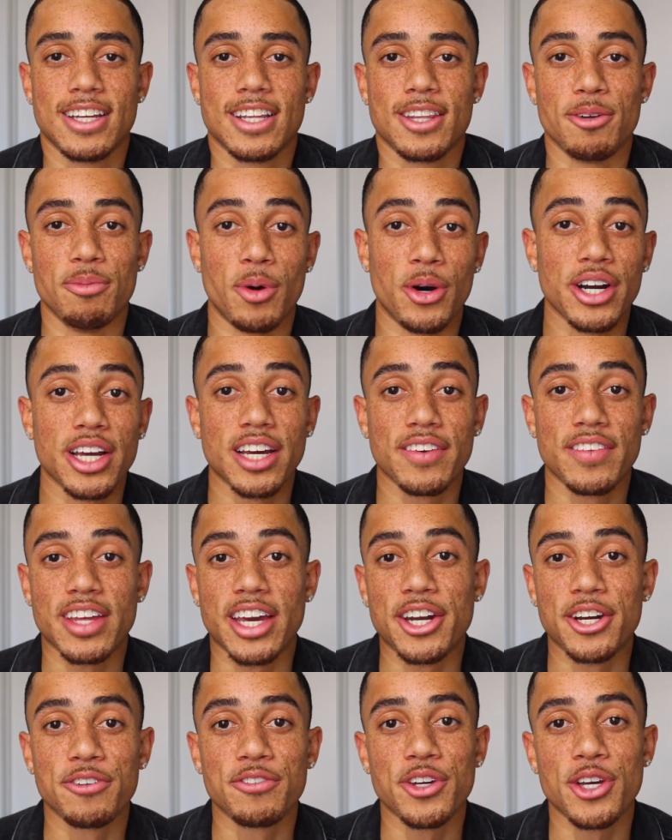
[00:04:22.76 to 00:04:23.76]
The morning of the
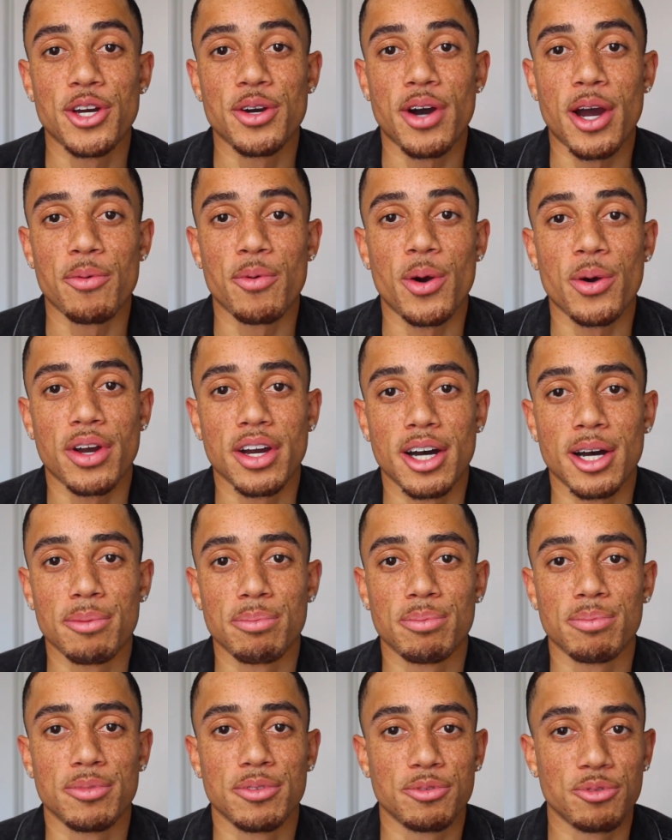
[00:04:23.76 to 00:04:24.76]
interview, I woke
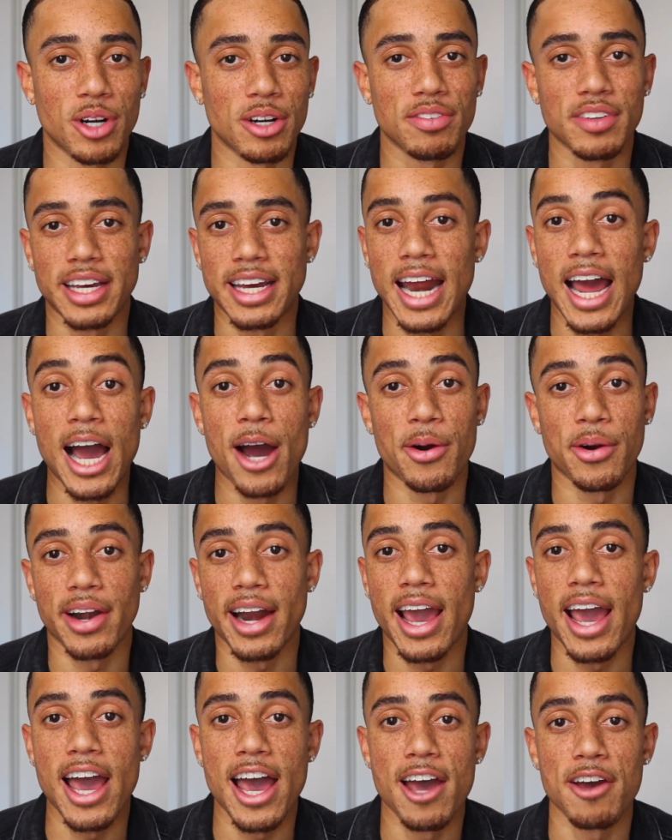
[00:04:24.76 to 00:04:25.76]
up roughly an hour and
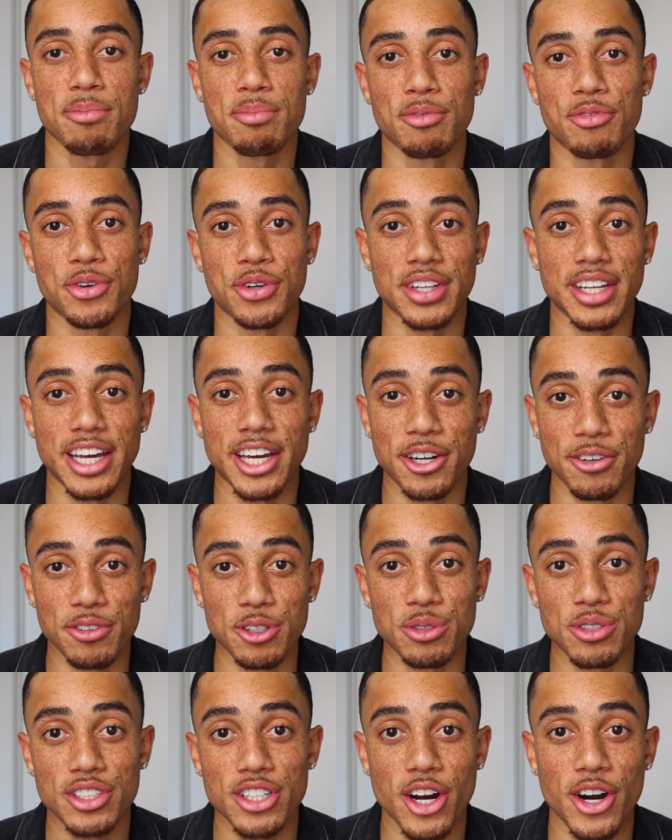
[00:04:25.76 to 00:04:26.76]
a half before the
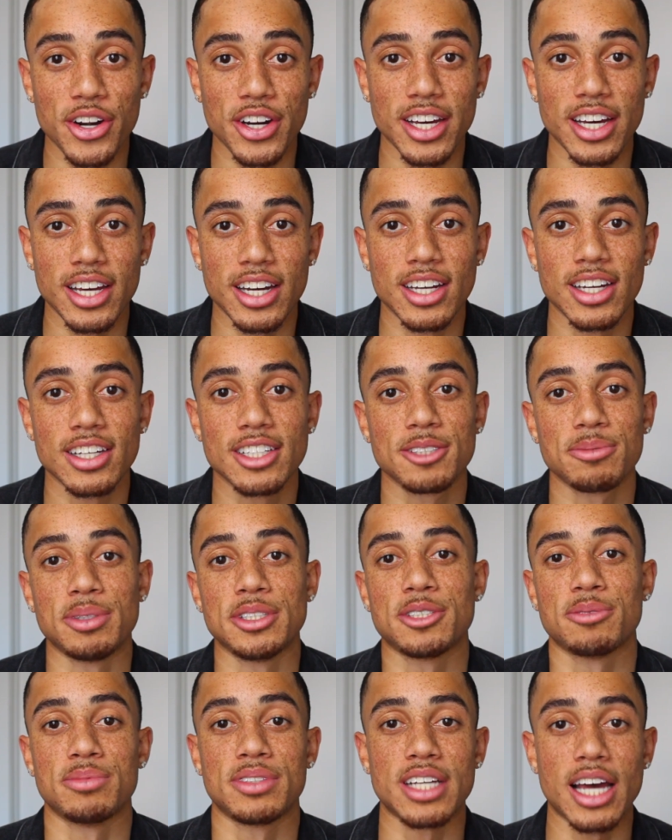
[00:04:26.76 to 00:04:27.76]
interview started. Spent
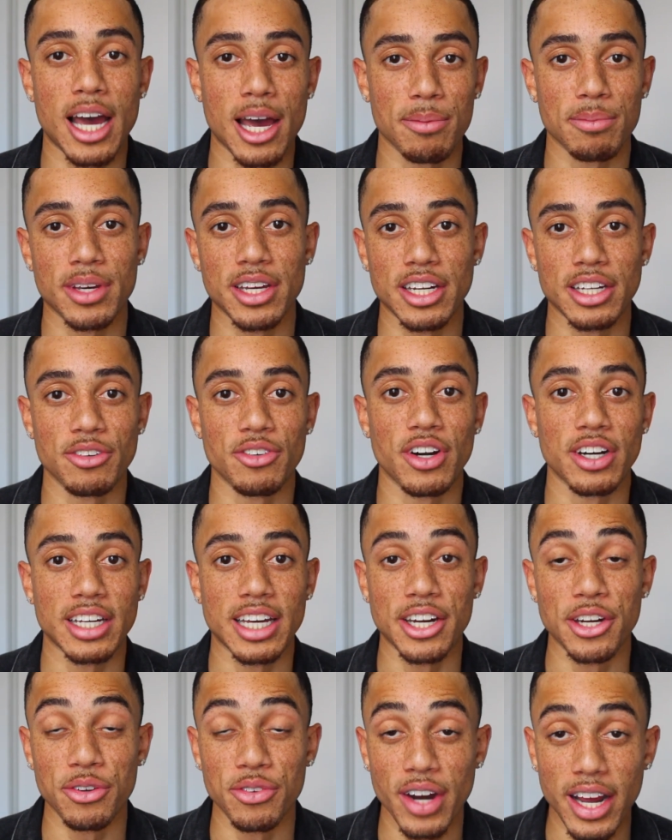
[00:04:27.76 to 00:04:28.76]
some time getting re
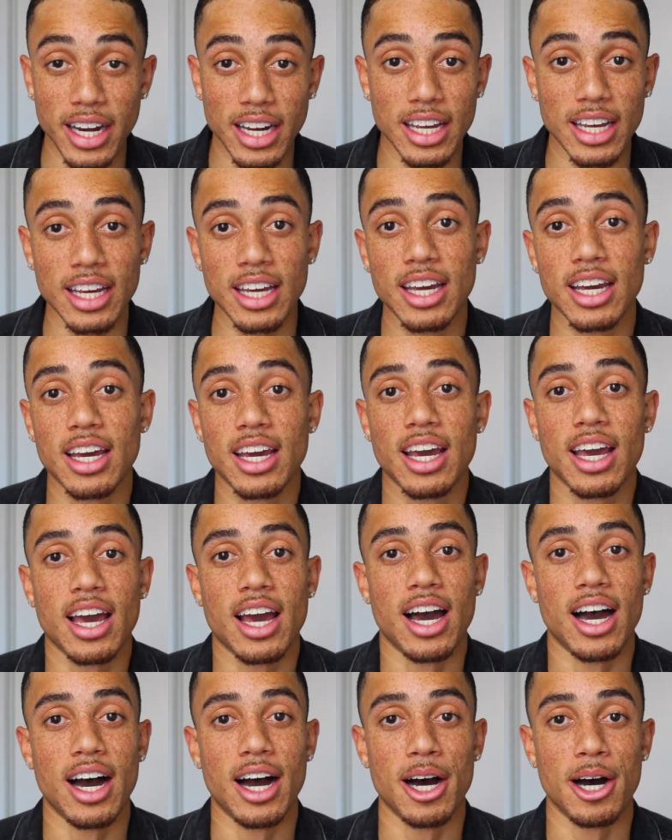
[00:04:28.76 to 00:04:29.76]
getting ready.
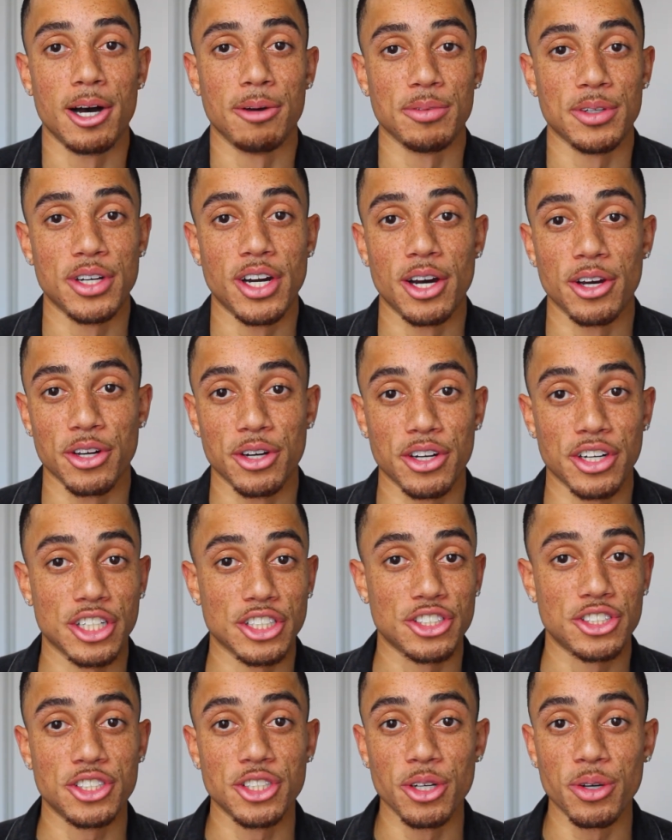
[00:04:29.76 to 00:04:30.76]
Um, you know, you're in a
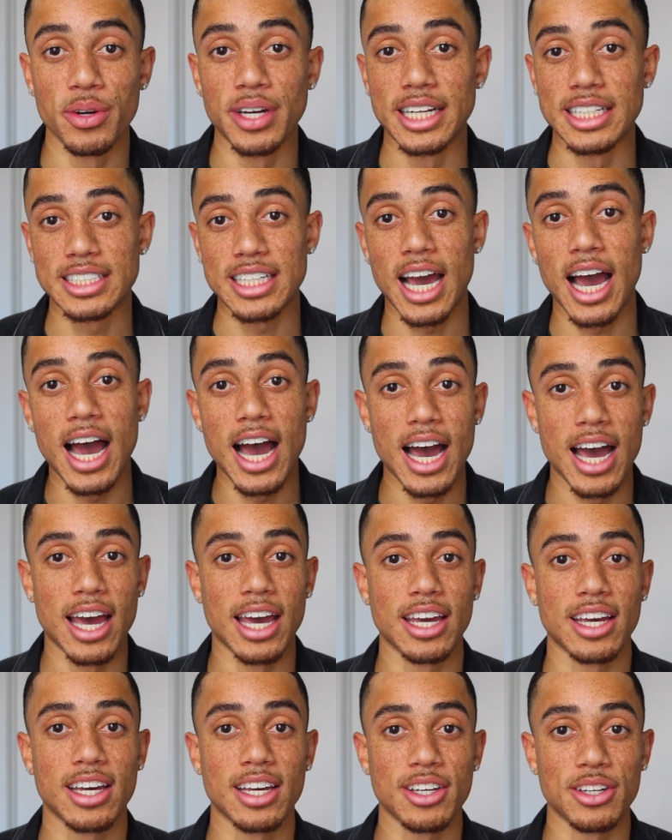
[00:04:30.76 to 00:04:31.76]
suit and a
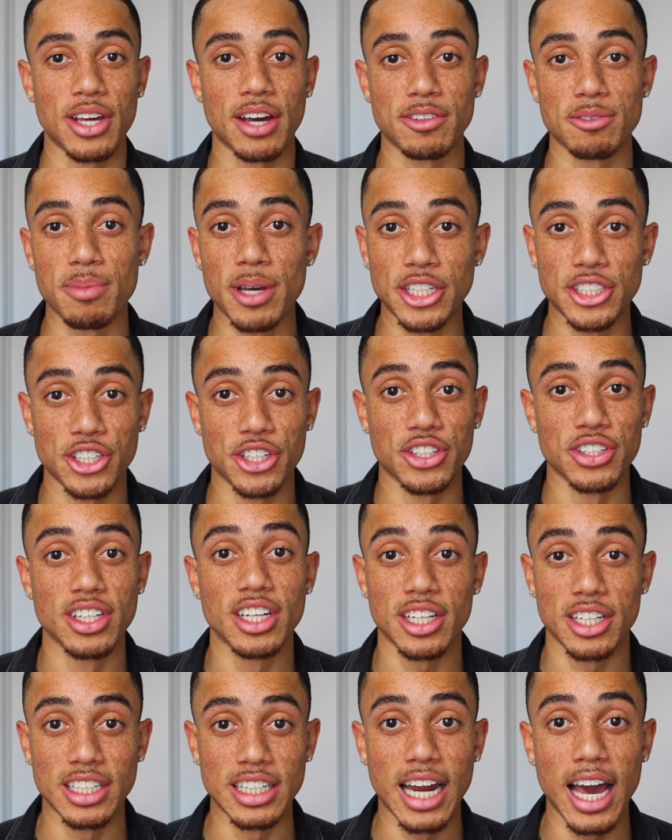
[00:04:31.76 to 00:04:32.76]
tie. You have to make sure you're
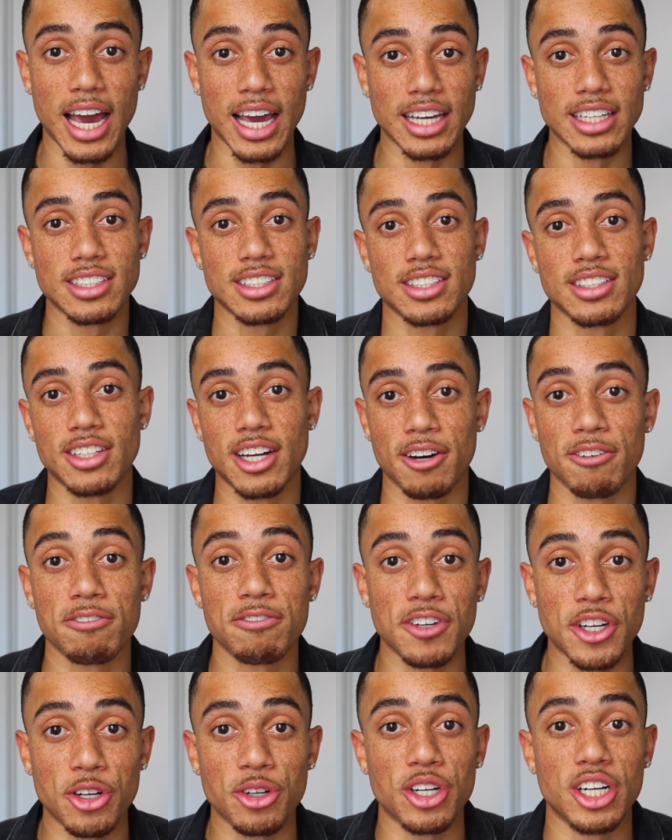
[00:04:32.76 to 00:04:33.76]
looking nice. You know,
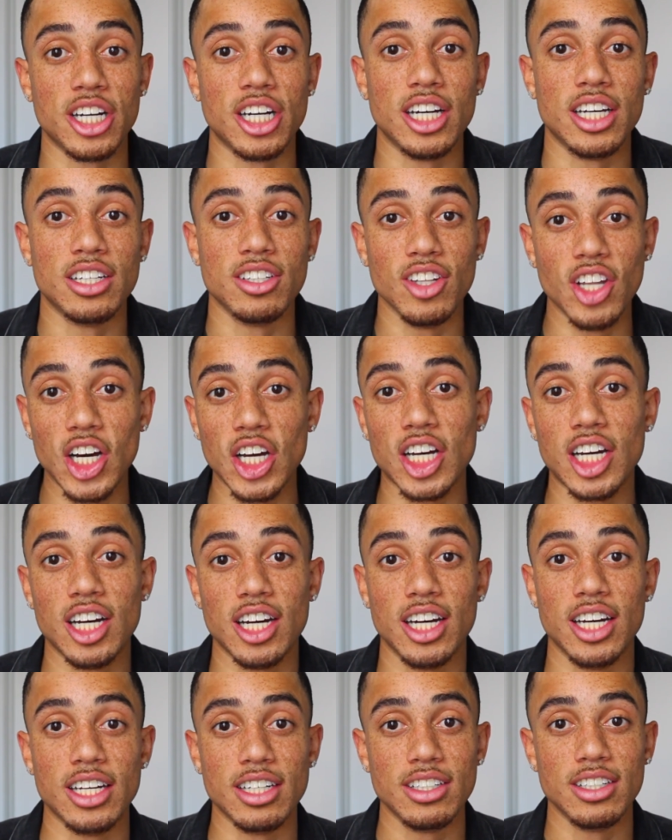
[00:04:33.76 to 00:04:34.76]
feel good, look
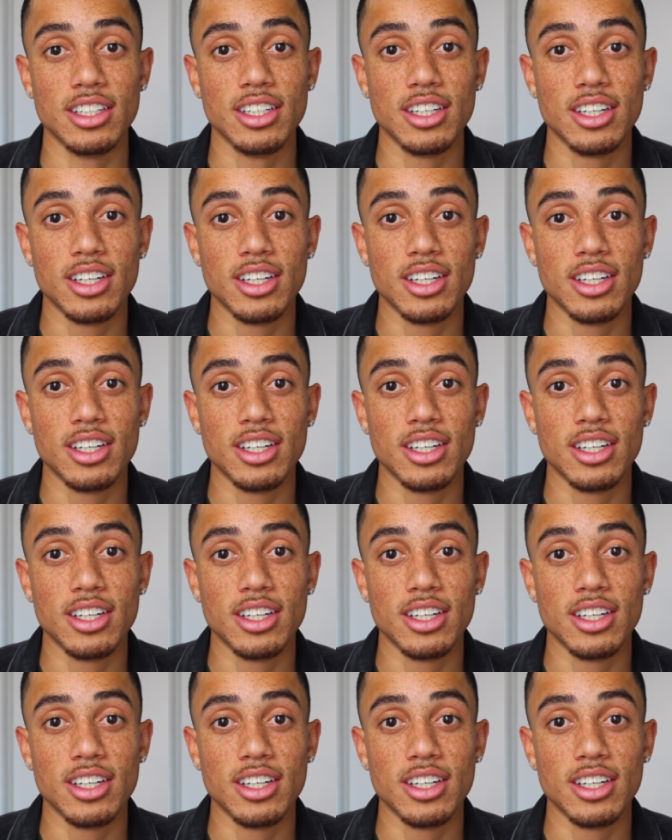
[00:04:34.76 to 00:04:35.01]
good,